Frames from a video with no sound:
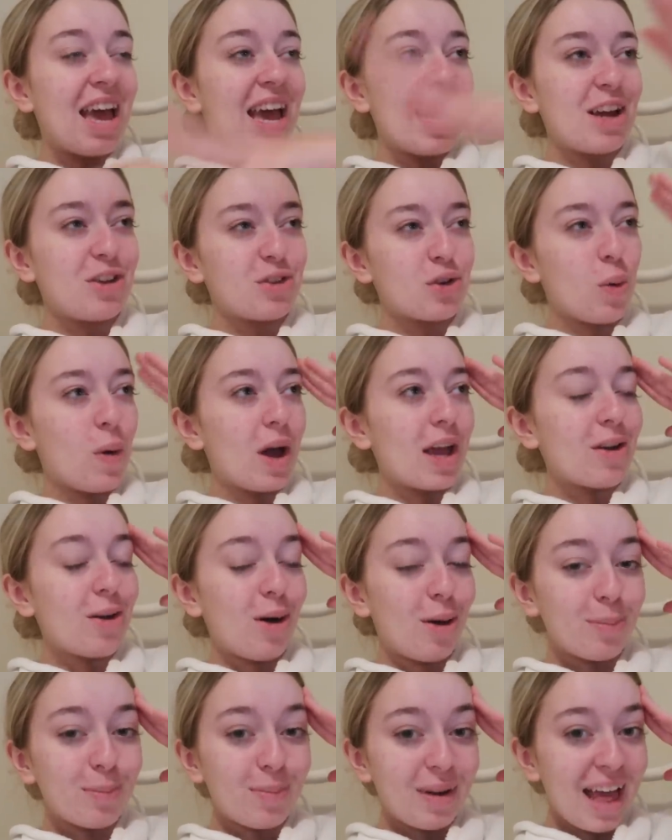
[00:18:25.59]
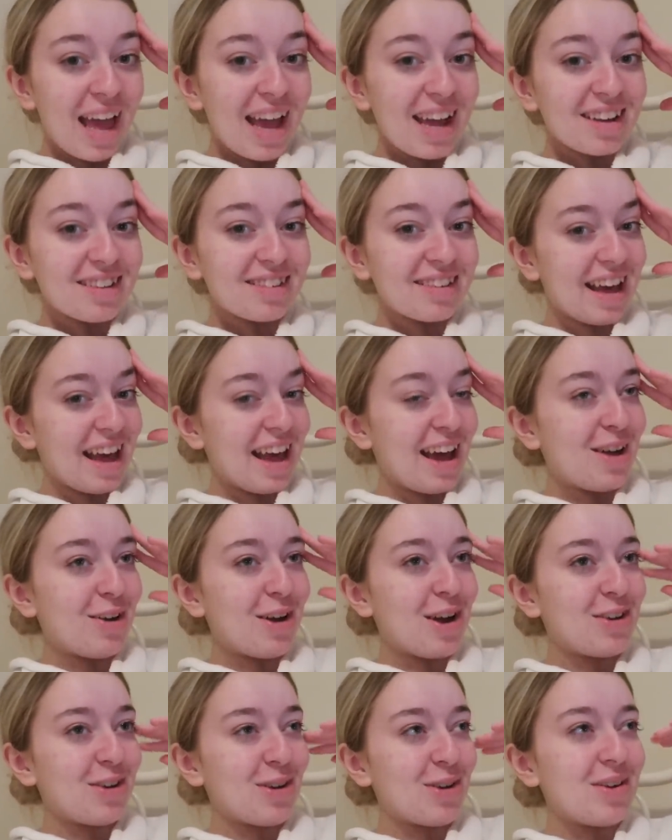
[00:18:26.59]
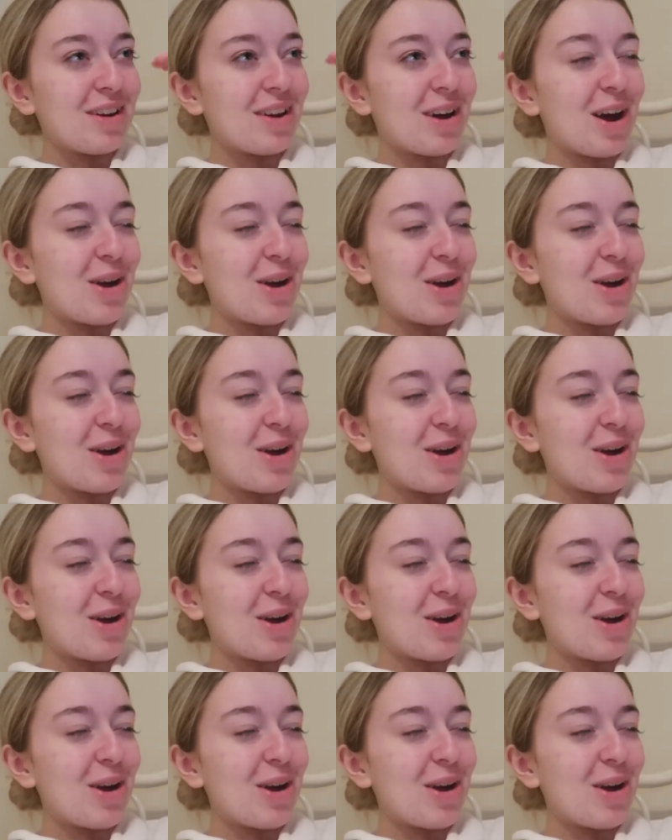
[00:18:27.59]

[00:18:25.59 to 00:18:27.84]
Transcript: it's quite complex and I don't